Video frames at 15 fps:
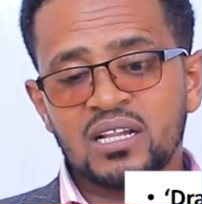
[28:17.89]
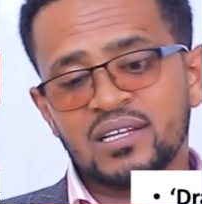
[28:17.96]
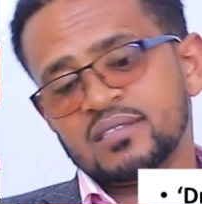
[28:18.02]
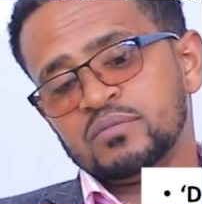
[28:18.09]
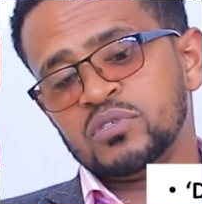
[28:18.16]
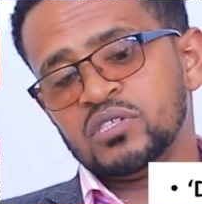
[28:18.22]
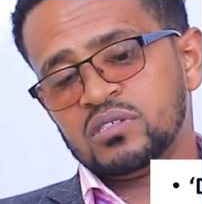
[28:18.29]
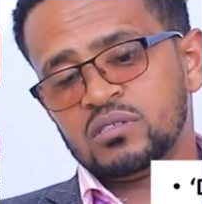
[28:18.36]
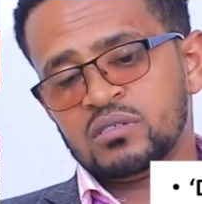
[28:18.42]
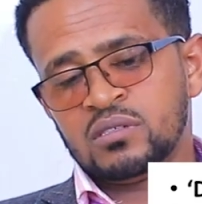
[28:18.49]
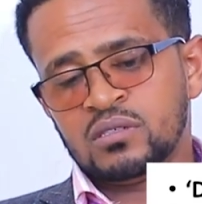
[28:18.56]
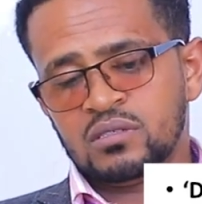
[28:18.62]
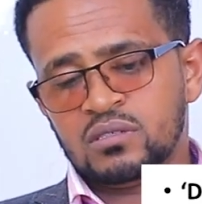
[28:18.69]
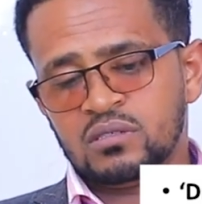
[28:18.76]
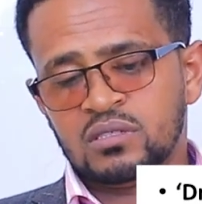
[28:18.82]
That means
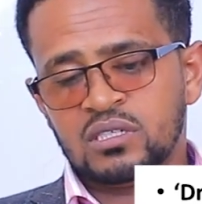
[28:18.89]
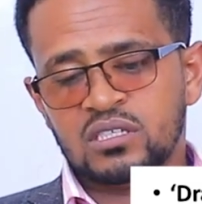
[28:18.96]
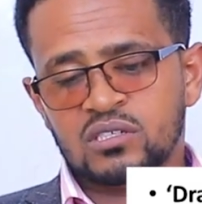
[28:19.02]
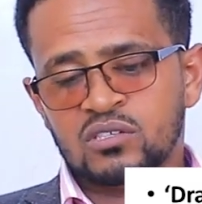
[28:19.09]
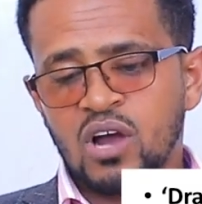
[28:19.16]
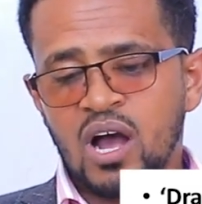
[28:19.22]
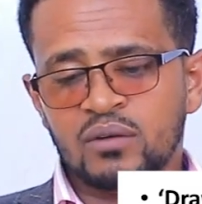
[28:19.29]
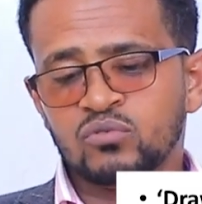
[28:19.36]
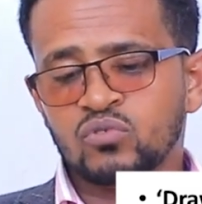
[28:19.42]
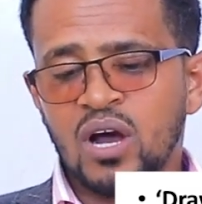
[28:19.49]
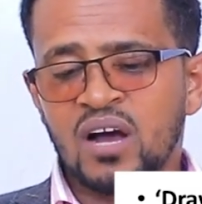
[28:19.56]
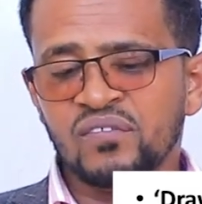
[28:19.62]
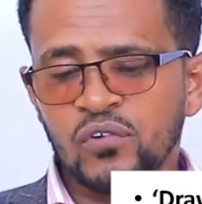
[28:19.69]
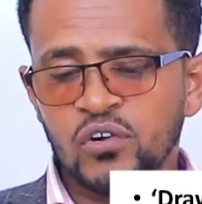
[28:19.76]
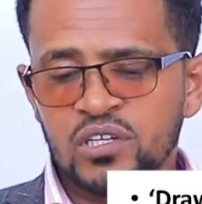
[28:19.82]
you have to
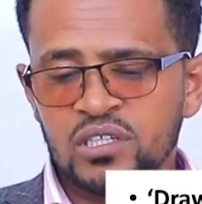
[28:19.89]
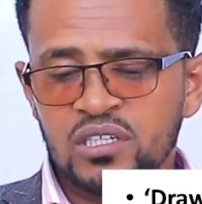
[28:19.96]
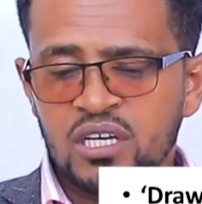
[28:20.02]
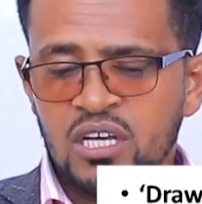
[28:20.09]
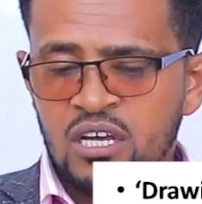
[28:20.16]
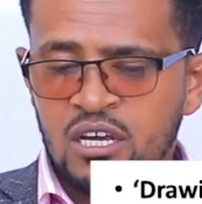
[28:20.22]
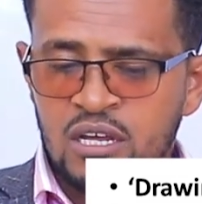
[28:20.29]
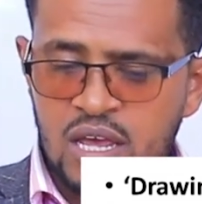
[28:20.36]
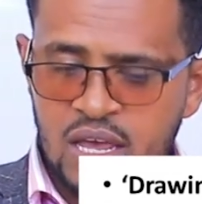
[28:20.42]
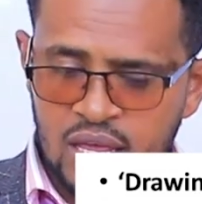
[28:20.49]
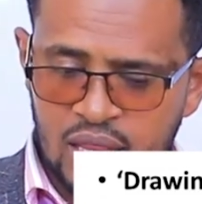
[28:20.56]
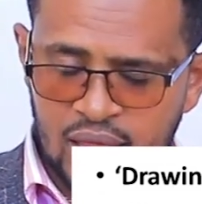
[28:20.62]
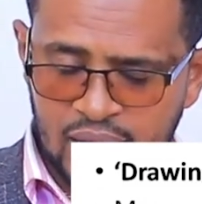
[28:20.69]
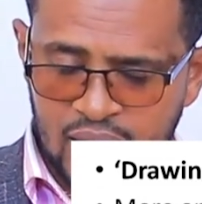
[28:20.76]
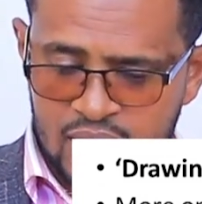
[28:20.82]
avoid
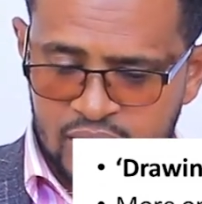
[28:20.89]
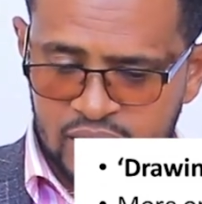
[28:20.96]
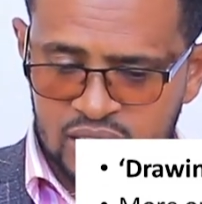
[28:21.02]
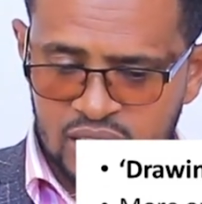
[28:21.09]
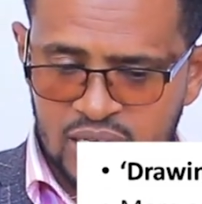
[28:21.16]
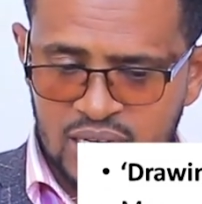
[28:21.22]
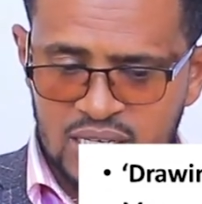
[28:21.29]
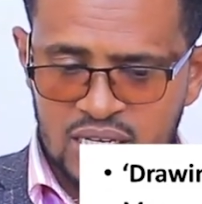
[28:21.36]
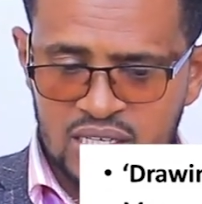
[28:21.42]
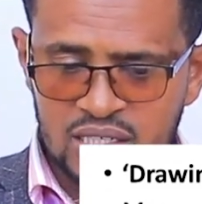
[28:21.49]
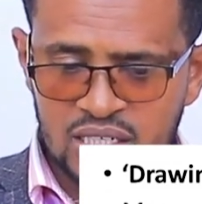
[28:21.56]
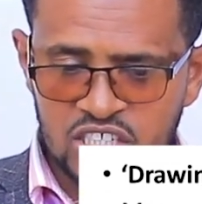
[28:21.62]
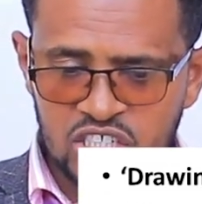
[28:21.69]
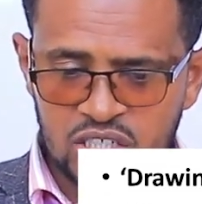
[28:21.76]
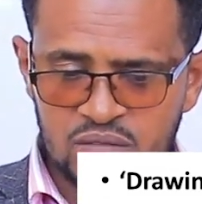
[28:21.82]
the character
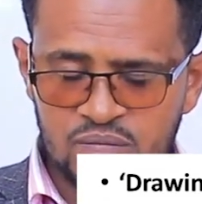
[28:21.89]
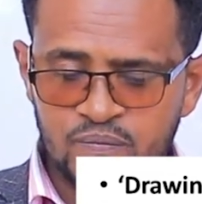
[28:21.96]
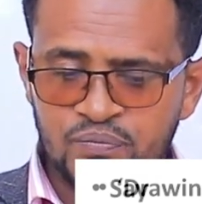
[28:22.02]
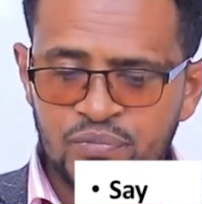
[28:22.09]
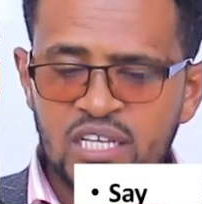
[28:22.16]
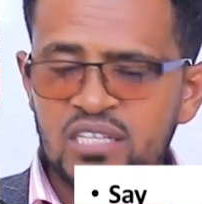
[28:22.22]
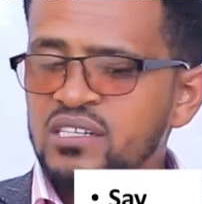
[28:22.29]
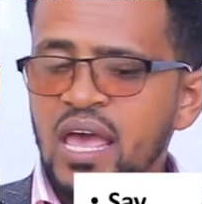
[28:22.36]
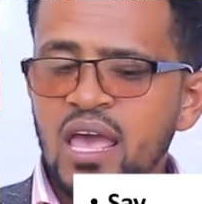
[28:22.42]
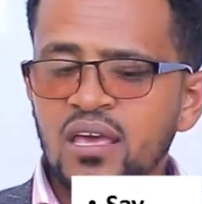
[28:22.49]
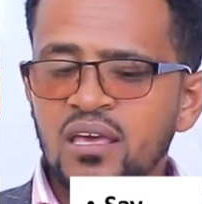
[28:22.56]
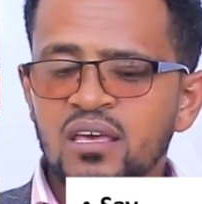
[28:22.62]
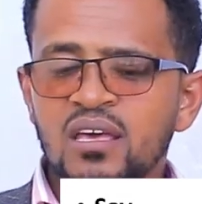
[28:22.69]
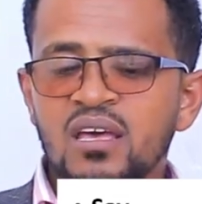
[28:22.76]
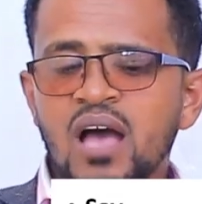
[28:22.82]
assassination.
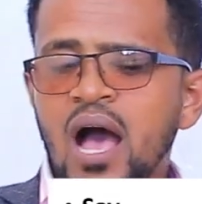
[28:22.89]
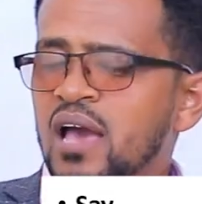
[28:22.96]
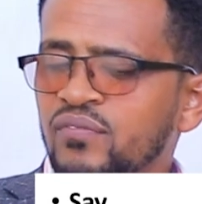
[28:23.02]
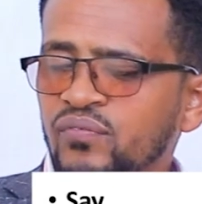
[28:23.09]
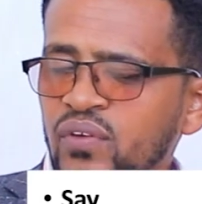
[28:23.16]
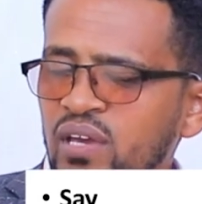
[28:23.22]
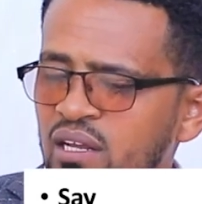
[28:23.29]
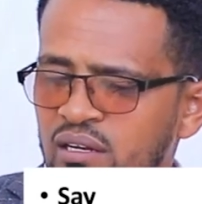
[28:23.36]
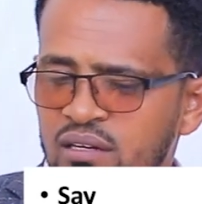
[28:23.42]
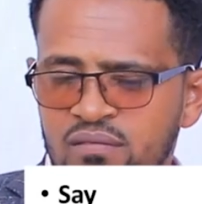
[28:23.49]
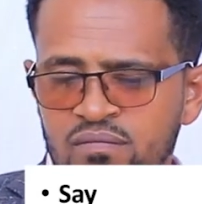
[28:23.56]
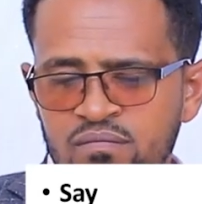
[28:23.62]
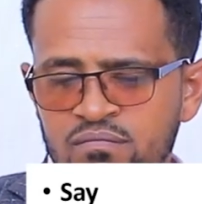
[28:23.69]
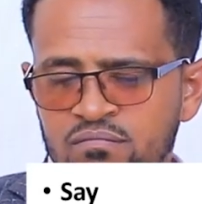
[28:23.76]
Say, I feel.